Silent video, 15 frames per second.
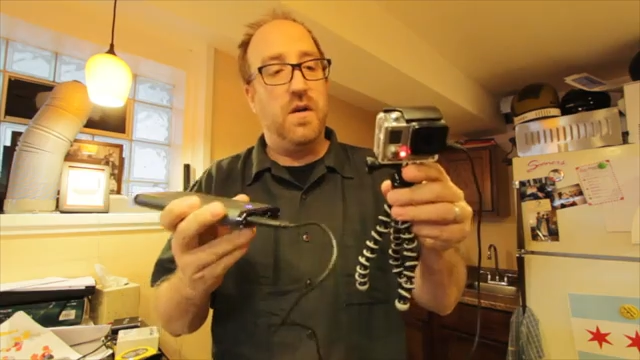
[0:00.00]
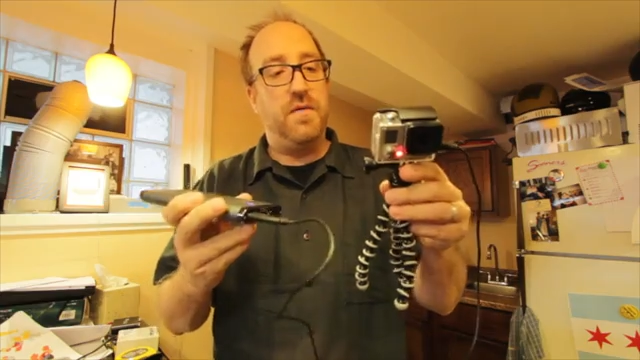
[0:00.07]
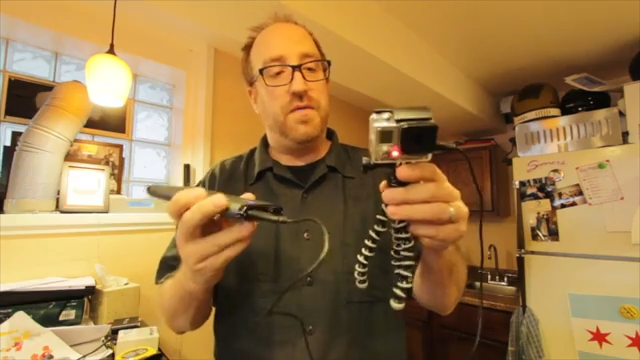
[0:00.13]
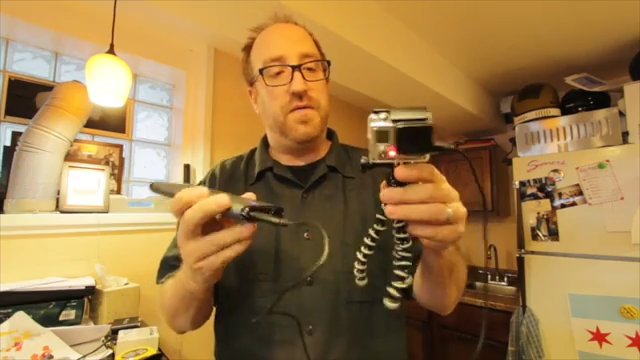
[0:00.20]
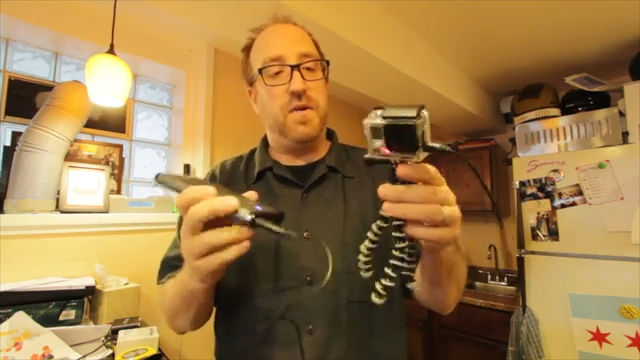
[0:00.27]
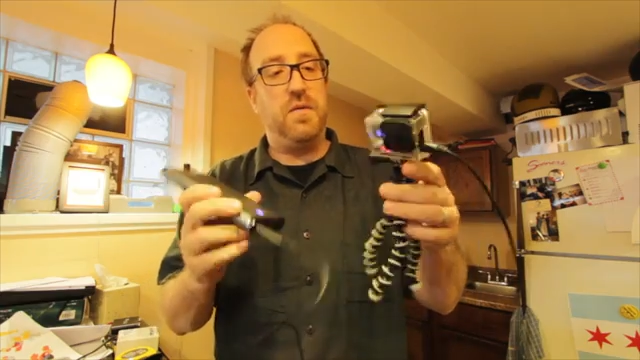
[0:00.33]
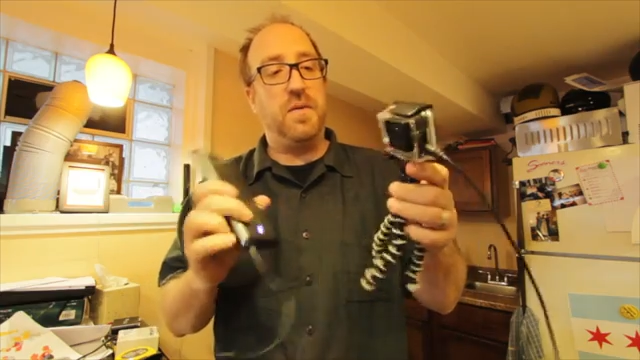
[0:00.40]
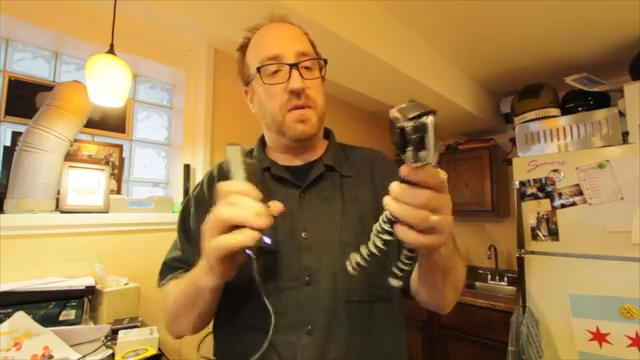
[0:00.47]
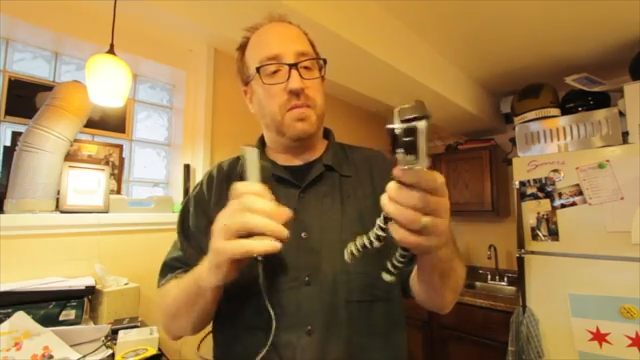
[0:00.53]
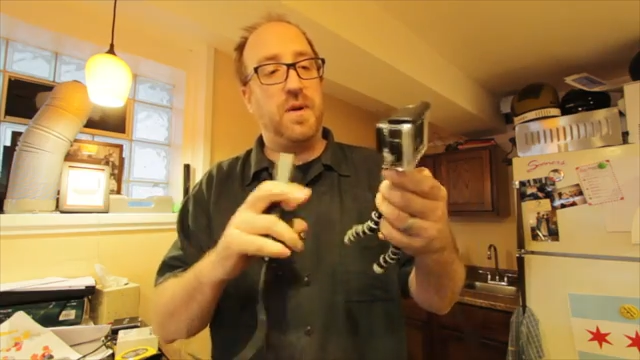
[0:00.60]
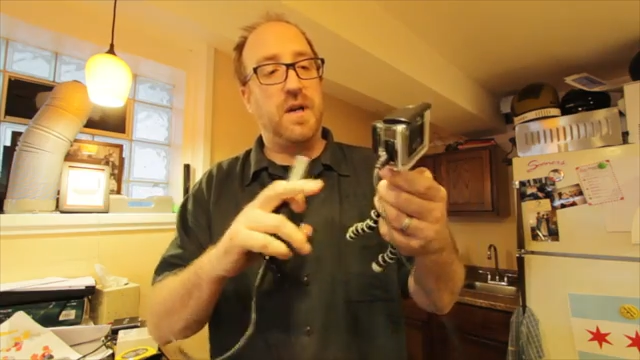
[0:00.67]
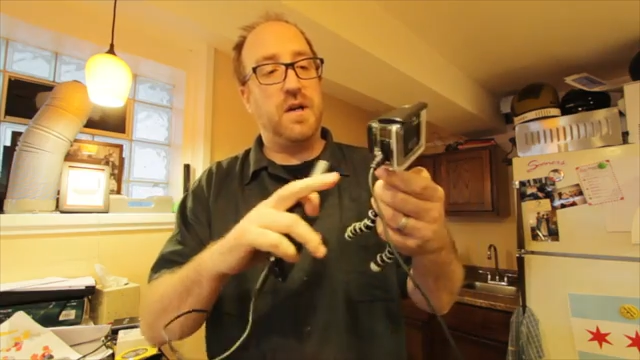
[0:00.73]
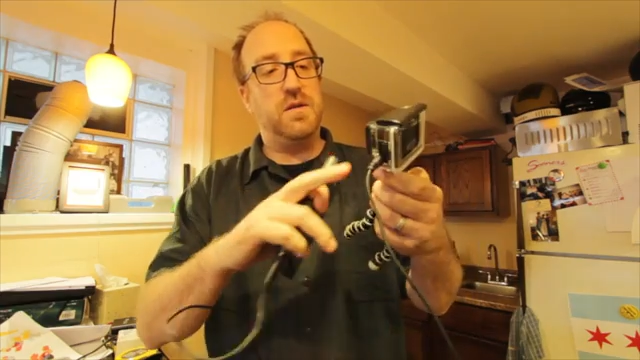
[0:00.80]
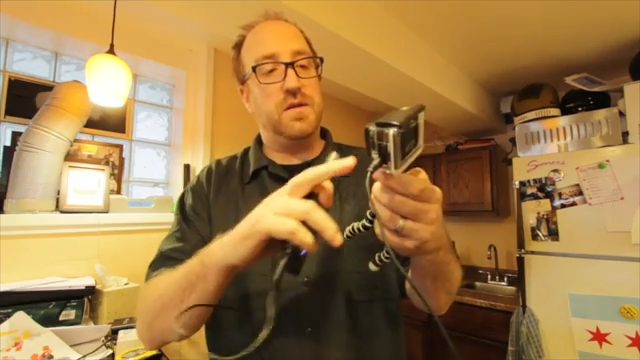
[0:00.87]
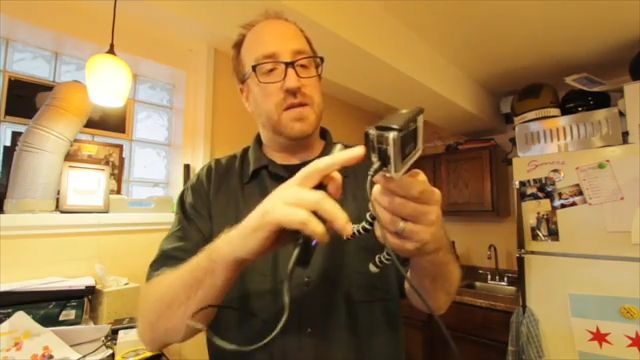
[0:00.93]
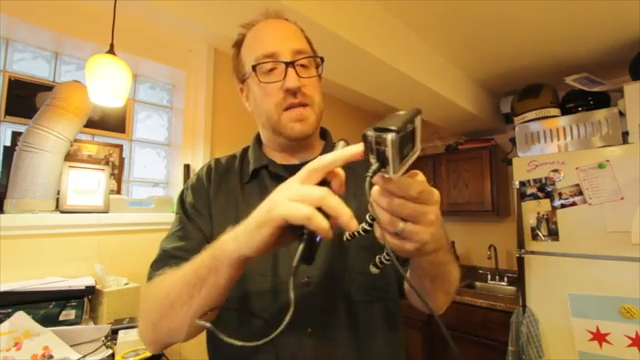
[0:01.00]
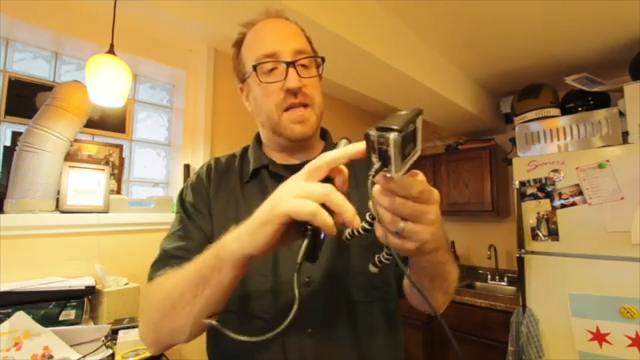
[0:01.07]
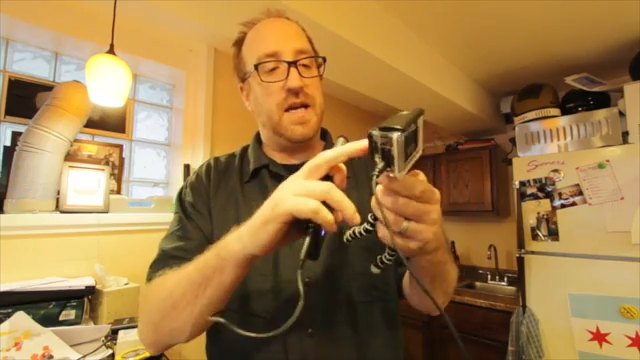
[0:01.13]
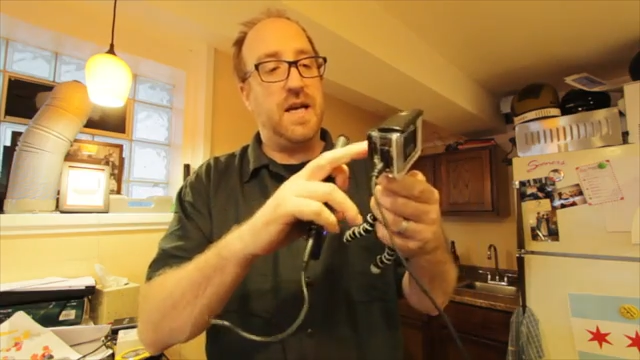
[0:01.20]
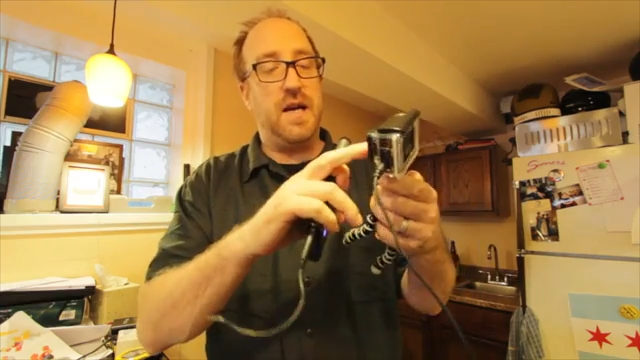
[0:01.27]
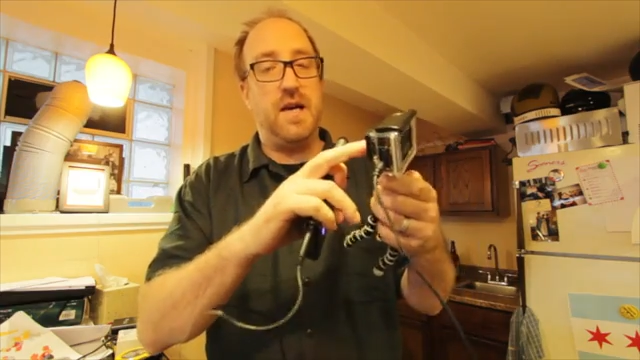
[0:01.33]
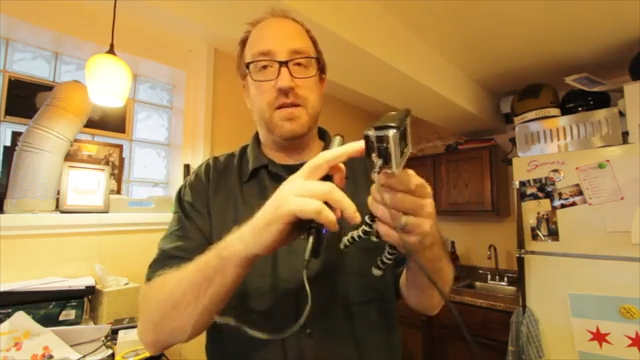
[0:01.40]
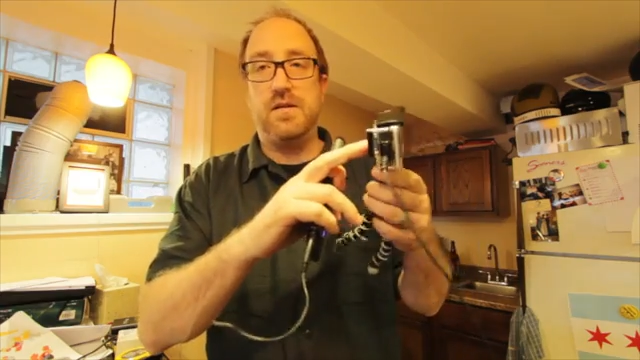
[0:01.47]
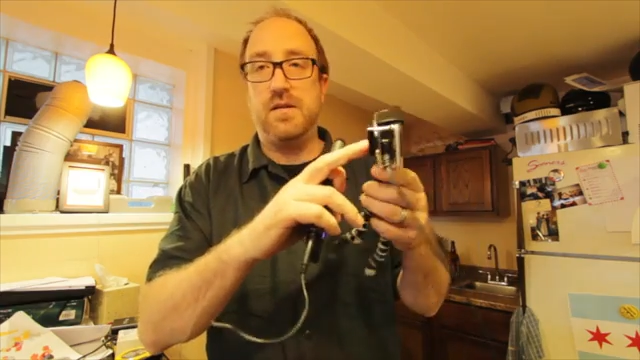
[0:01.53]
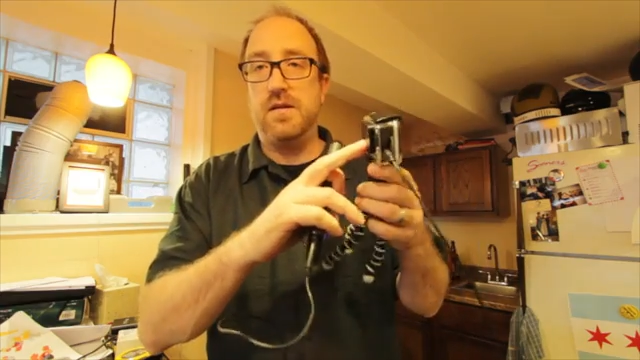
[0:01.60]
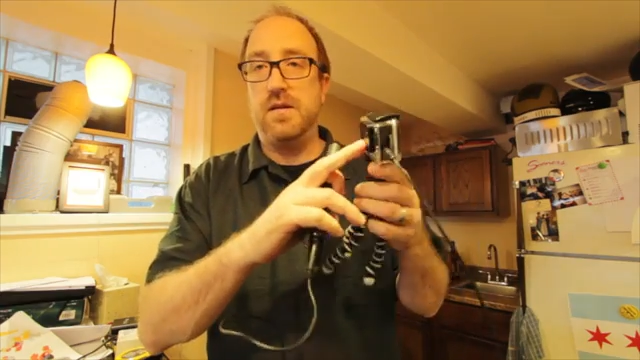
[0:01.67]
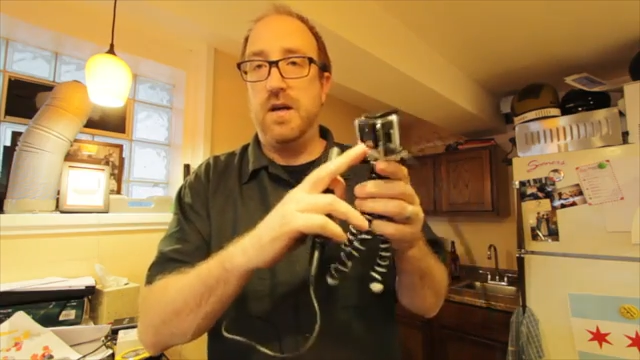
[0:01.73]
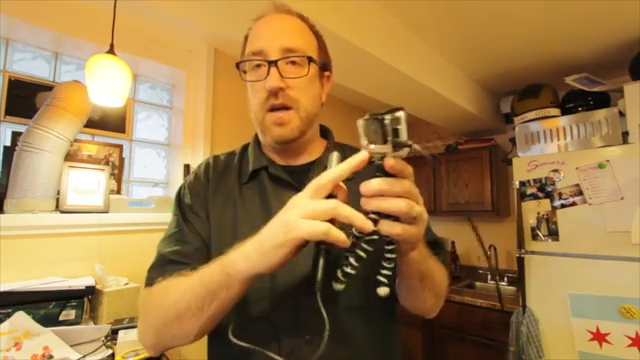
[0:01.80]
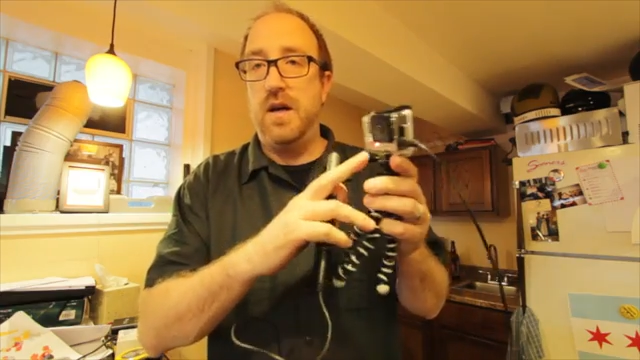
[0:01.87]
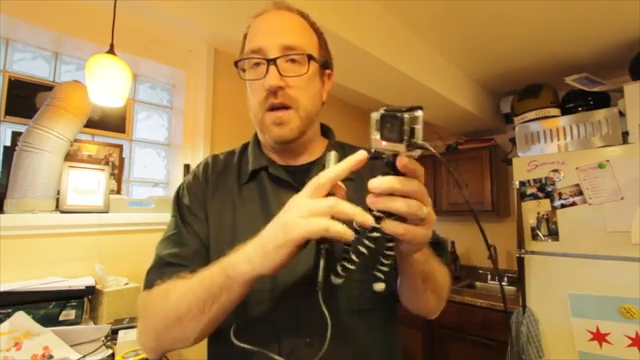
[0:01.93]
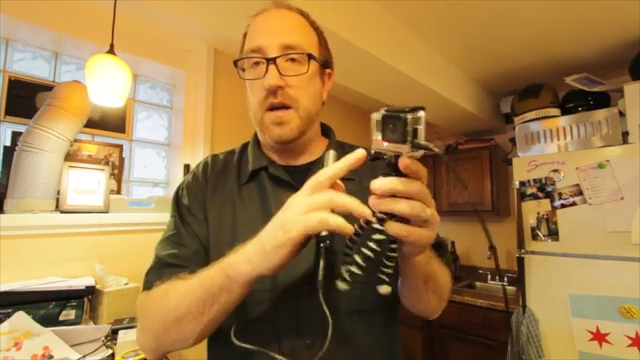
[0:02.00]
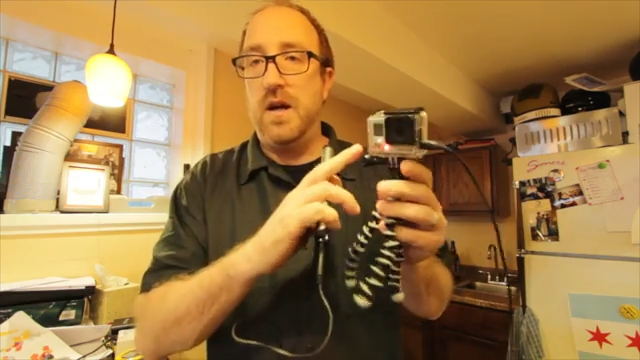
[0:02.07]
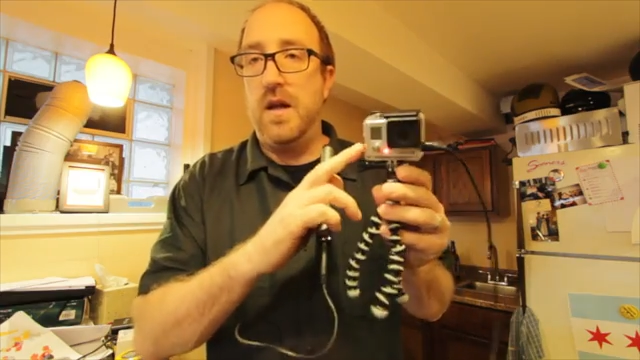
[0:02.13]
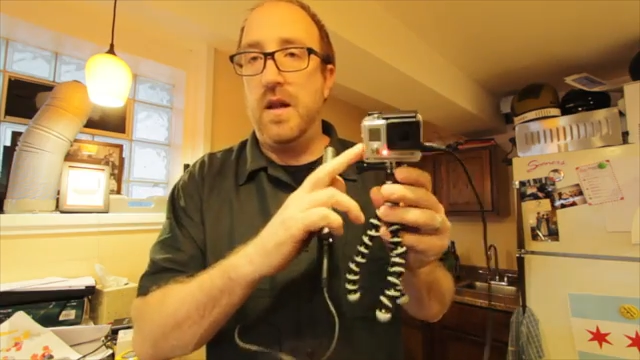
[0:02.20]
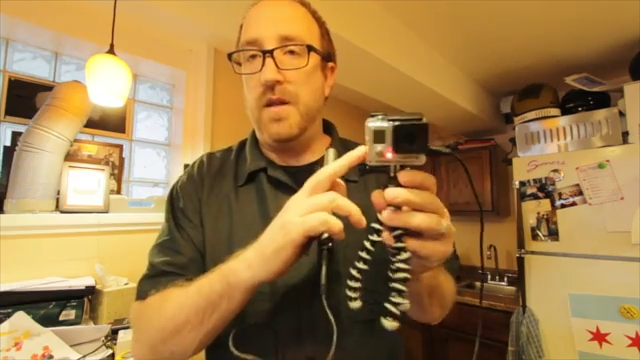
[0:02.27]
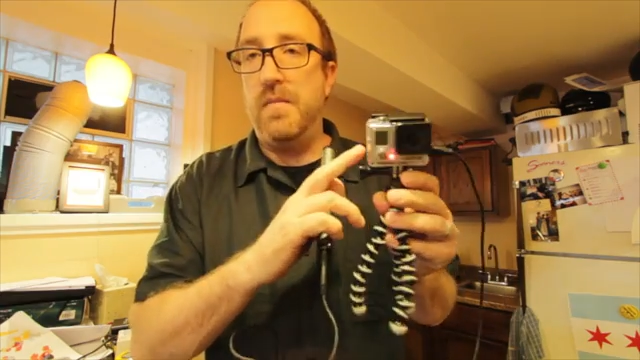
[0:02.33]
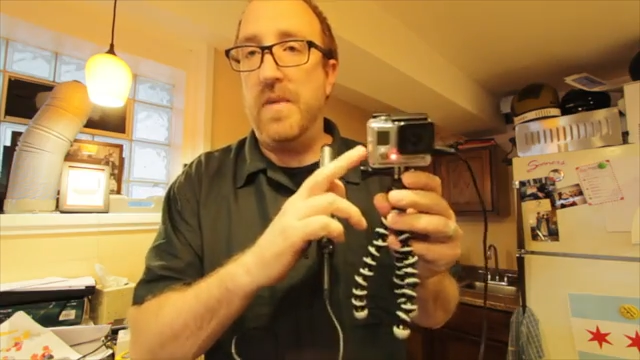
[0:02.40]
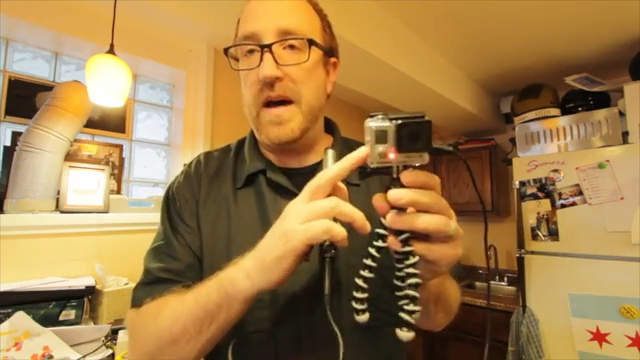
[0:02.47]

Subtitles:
filming, because the